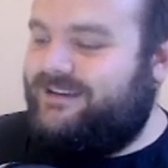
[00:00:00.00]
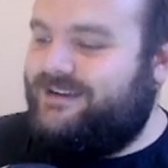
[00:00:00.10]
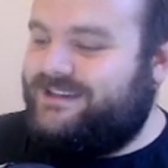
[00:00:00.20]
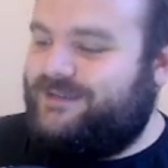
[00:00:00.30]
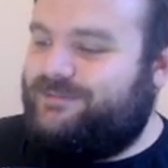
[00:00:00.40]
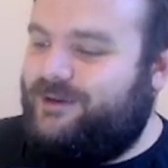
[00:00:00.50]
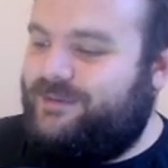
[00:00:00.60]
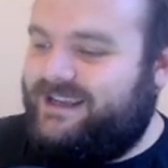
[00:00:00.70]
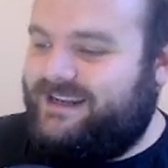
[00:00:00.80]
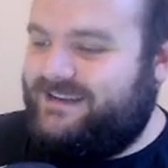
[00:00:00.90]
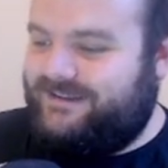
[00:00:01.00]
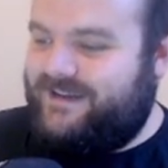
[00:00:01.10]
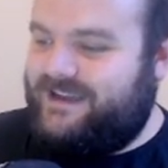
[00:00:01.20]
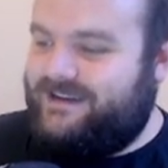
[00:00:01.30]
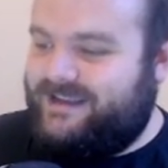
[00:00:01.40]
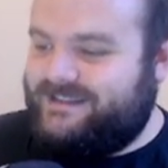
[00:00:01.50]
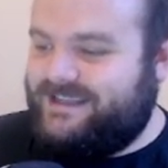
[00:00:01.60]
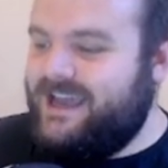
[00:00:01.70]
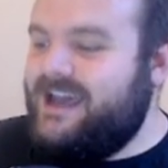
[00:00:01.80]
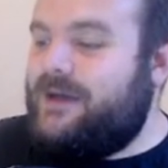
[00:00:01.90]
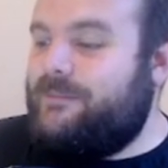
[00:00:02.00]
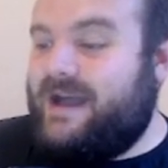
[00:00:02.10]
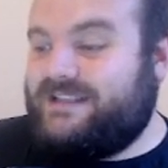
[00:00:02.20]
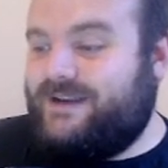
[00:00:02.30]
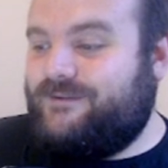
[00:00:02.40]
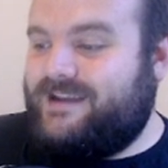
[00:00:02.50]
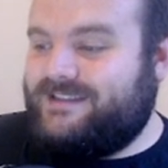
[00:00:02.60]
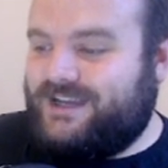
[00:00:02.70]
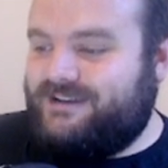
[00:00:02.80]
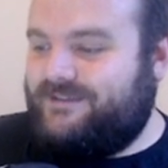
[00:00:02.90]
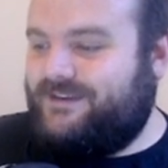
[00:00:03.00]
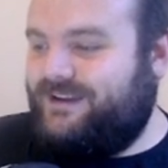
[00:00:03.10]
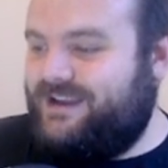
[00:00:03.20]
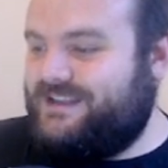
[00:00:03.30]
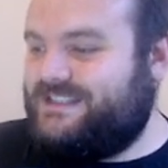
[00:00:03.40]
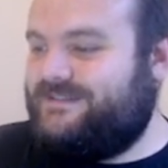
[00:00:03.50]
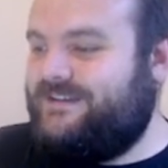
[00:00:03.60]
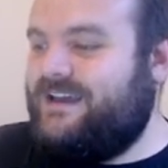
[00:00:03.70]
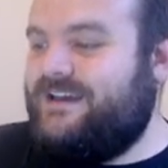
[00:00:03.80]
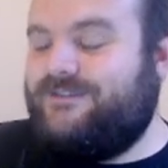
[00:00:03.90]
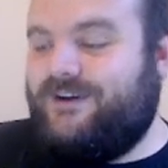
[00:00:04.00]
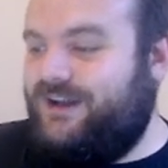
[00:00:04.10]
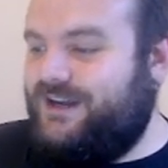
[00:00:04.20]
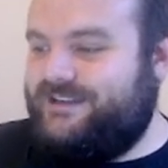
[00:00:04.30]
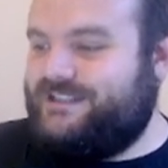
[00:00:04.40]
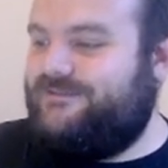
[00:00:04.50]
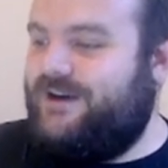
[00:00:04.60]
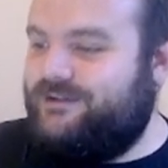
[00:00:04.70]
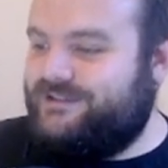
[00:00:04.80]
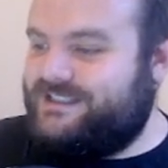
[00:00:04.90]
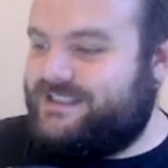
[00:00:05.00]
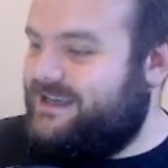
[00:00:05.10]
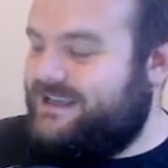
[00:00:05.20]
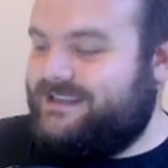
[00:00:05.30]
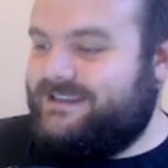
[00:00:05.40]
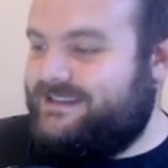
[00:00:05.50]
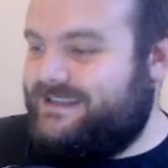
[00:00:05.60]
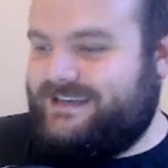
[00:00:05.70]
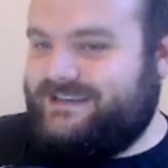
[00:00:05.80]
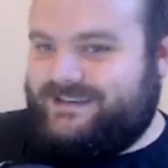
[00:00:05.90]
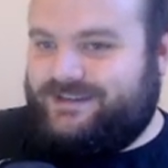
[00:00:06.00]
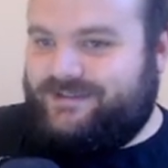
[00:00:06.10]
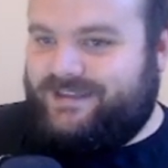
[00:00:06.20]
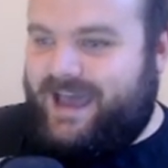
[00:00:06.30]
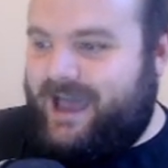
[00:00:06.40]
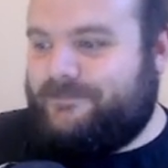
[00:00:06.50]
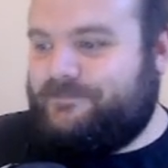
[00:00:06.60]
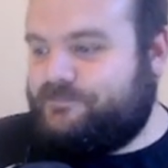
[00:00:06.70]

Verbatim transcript: in order to publicly defend it. Battle of Ranskoor Av Kolos, for all of its faults, didn't do that.